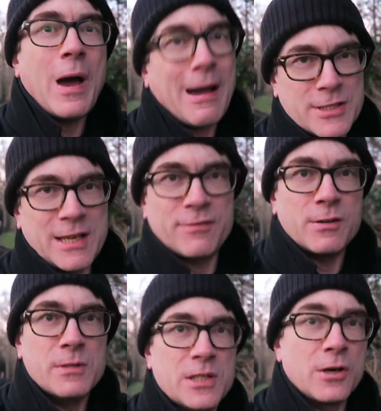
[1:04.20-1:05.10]

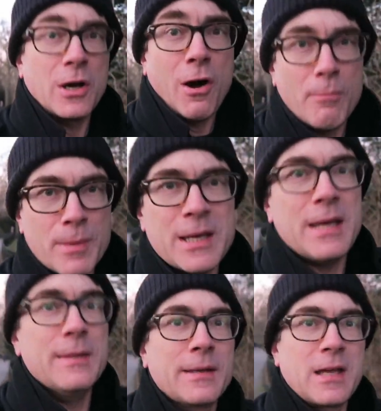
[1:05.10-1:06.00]
howtogetfluent.com
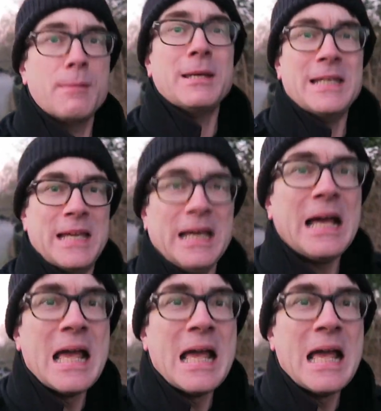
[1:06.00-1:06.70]
in the coming year